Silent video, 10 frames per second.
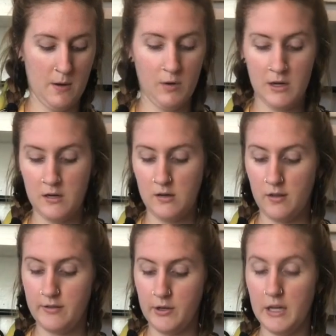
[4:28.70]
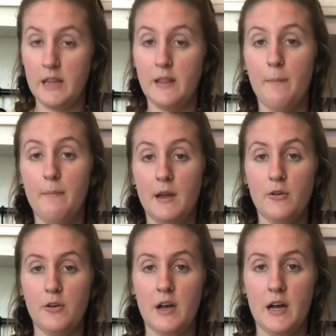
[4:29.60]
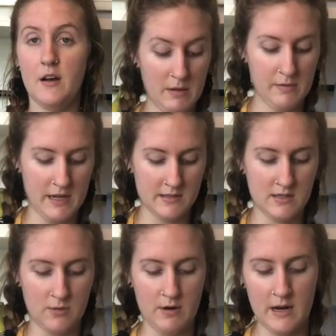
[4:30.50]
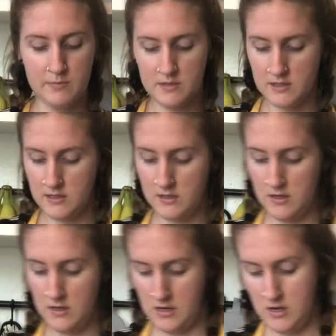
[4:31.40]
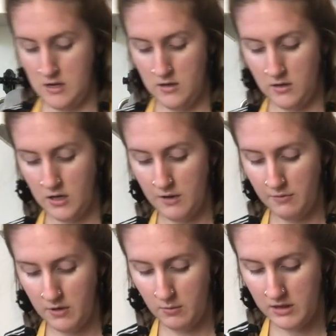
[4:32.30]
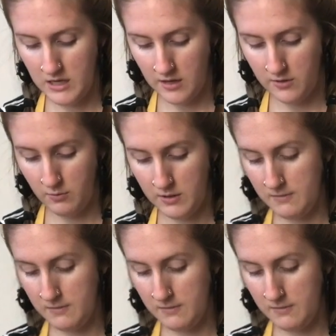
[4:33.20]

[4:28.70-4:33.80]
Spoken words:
one, throw it in the middle of my plastic wraps, cover it with the other one.